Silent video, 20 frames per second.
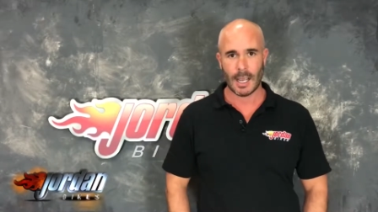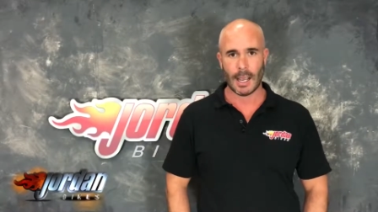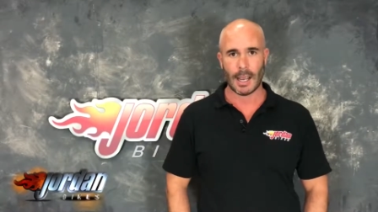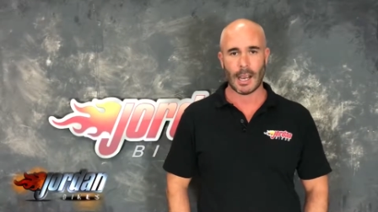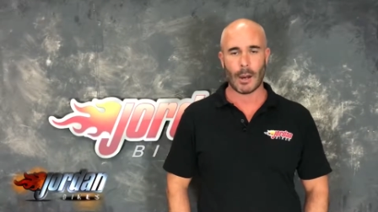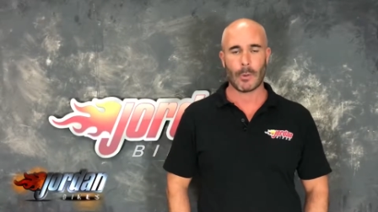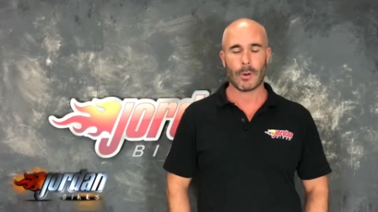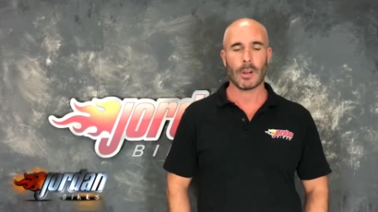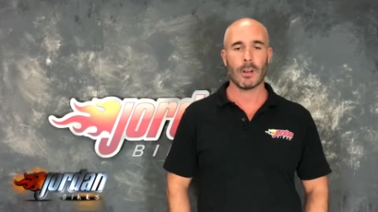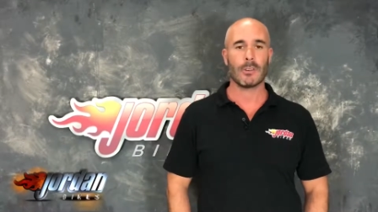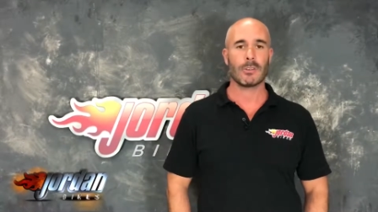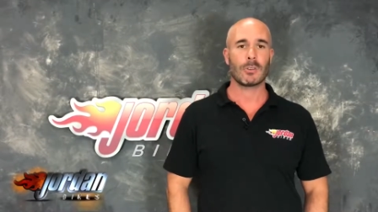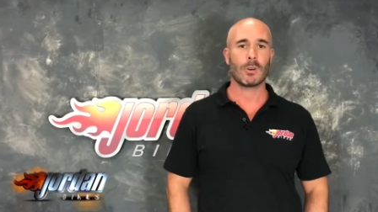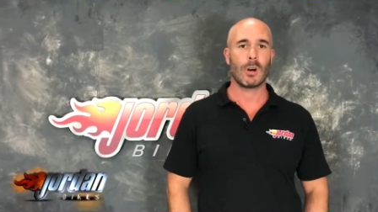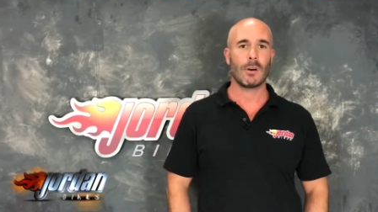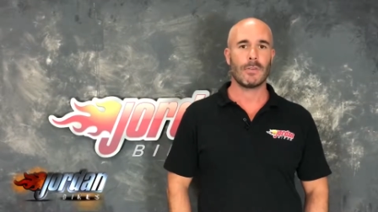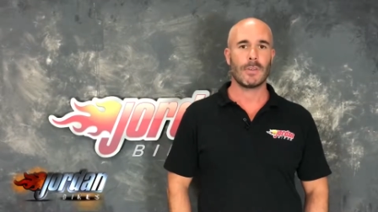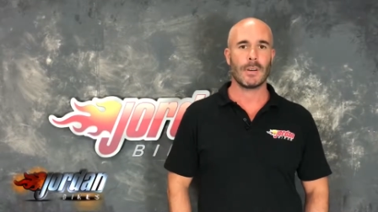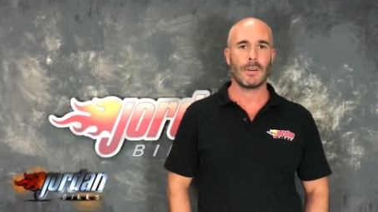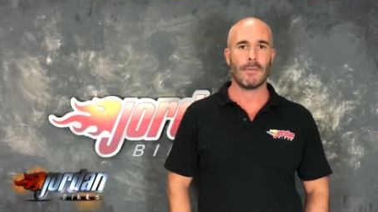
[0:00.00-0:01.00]
Uh, we also
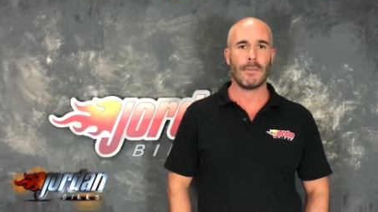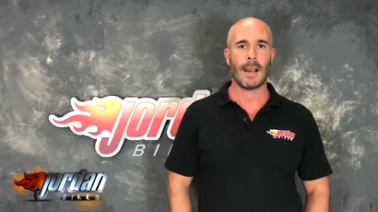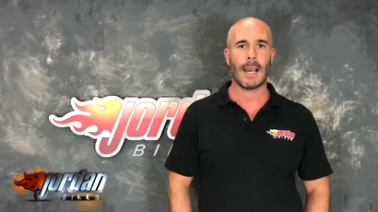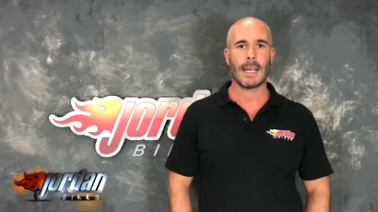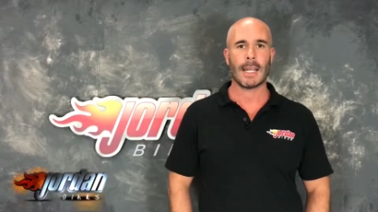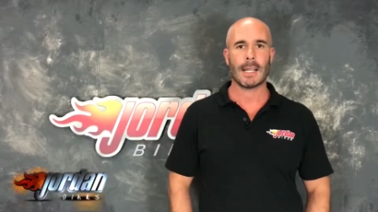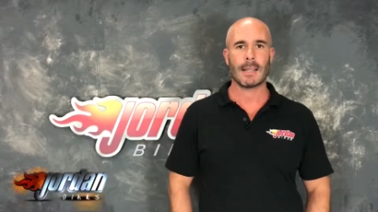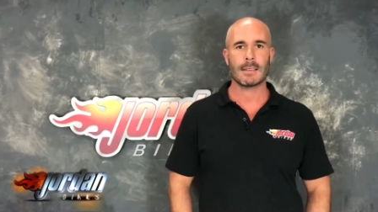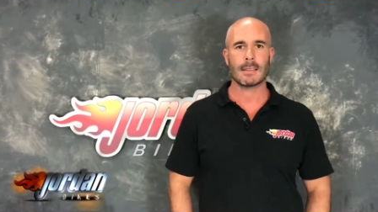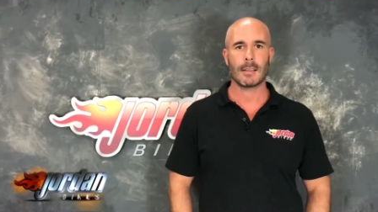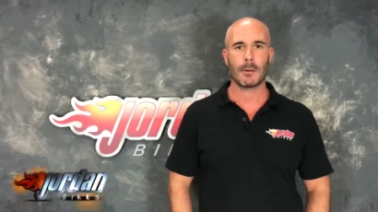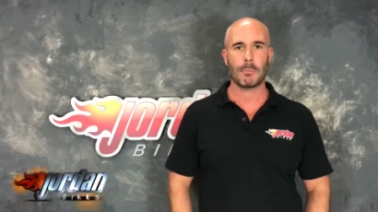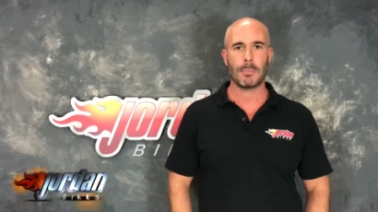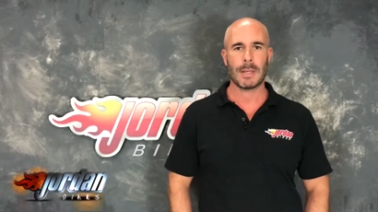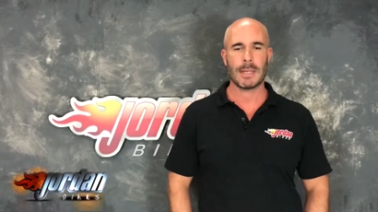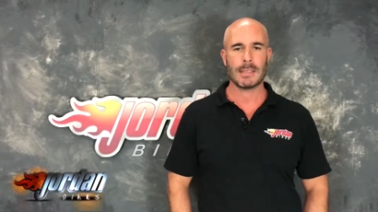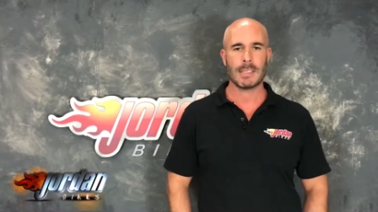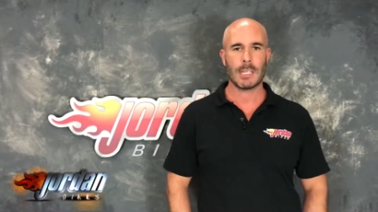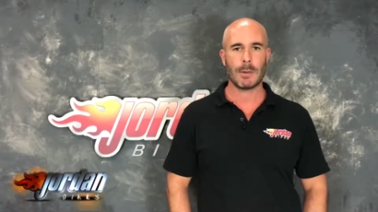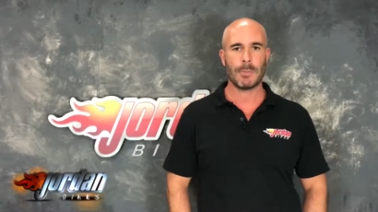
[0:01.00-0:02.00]
offer finance and
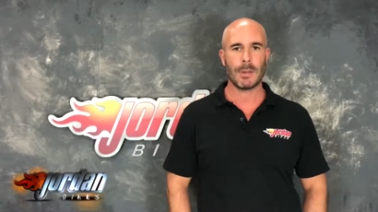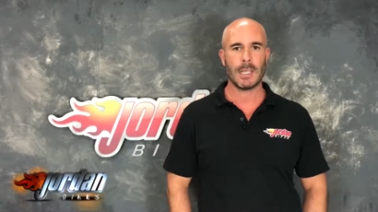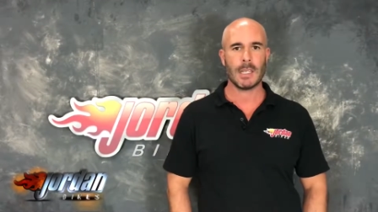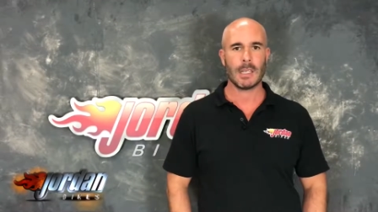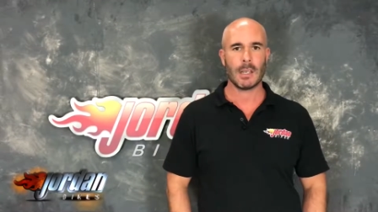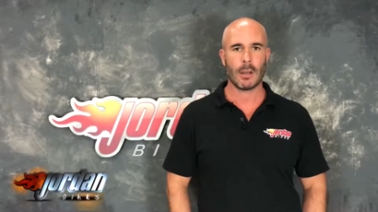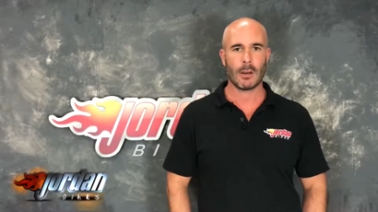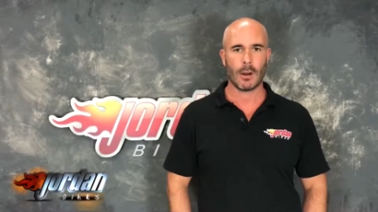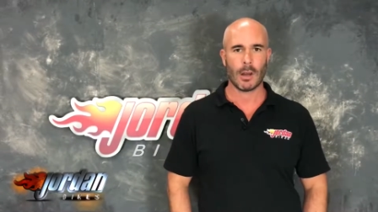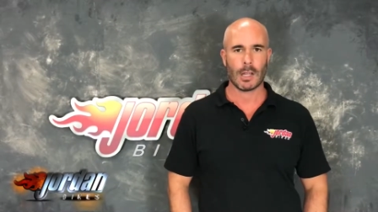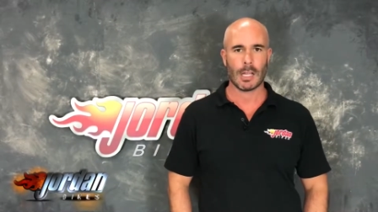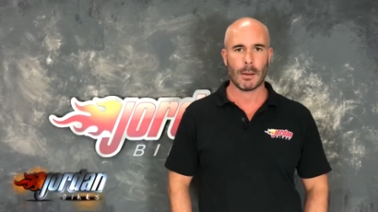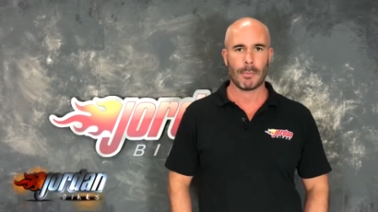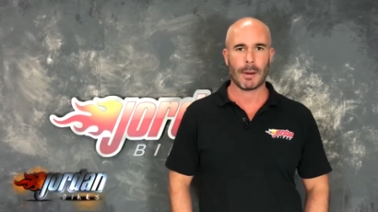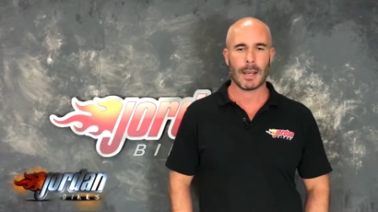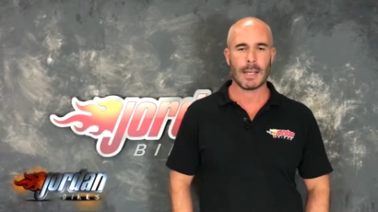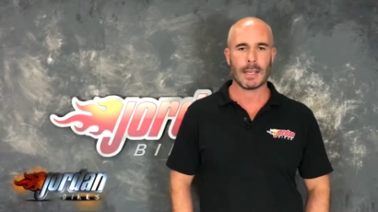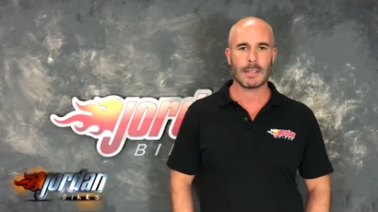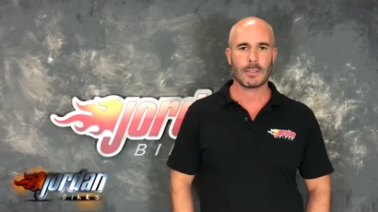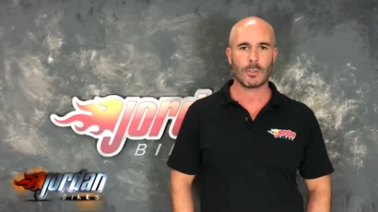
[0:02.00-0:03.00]
PCP on all our
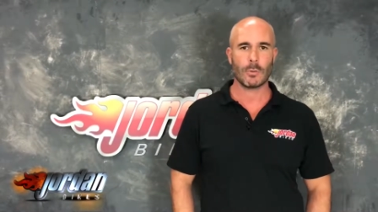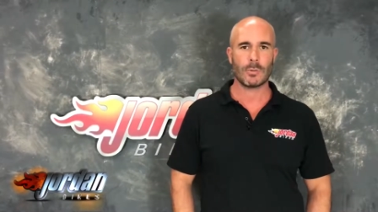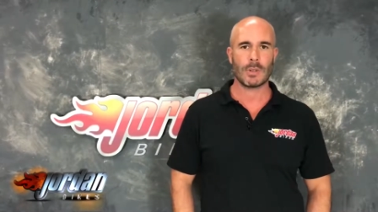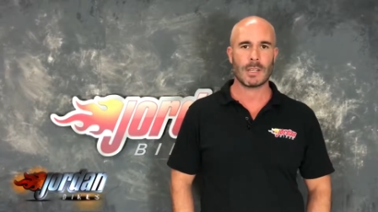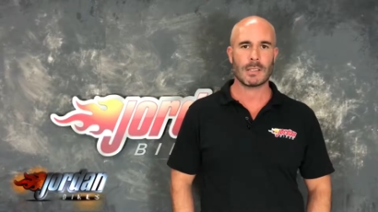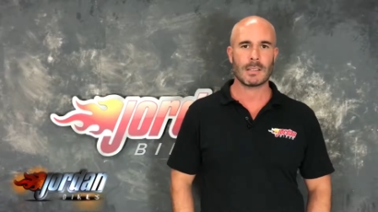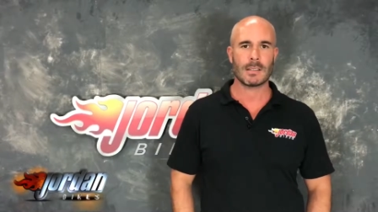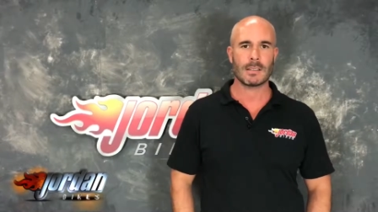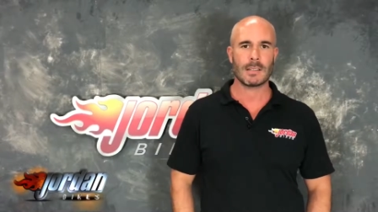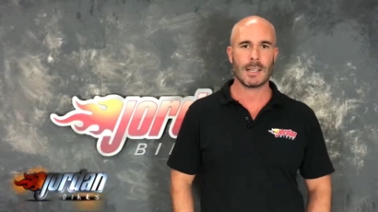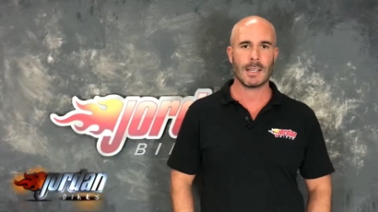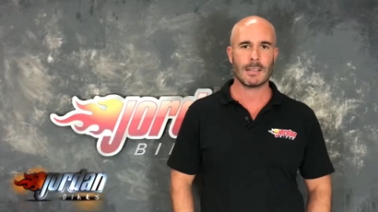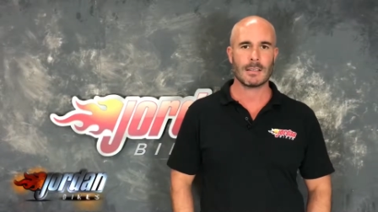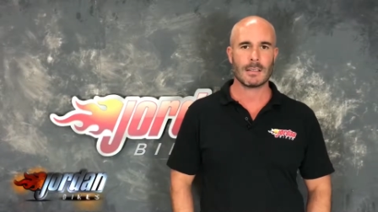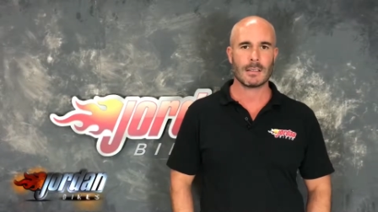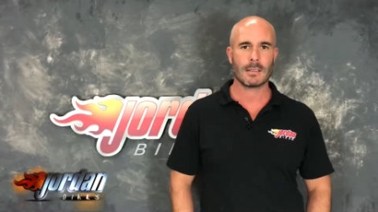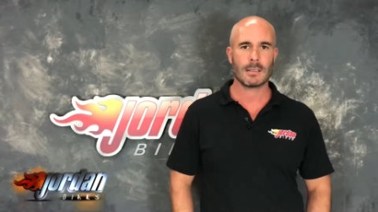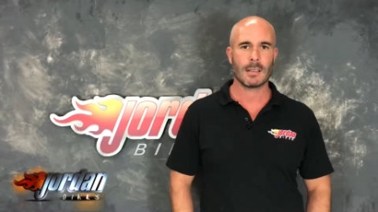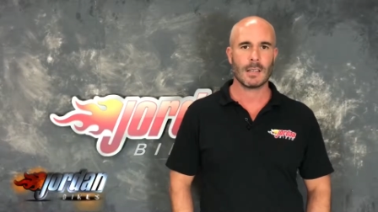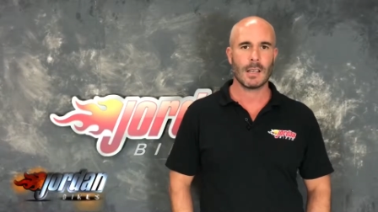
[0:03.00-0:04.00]
bikes subject to
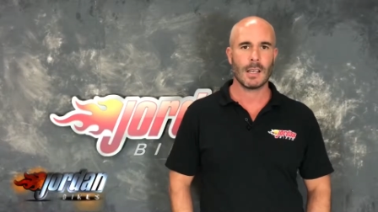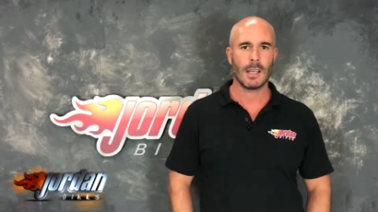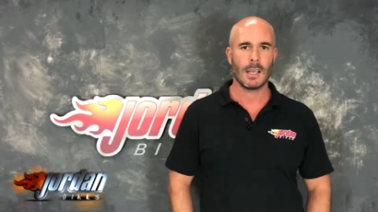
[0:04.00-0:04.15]
status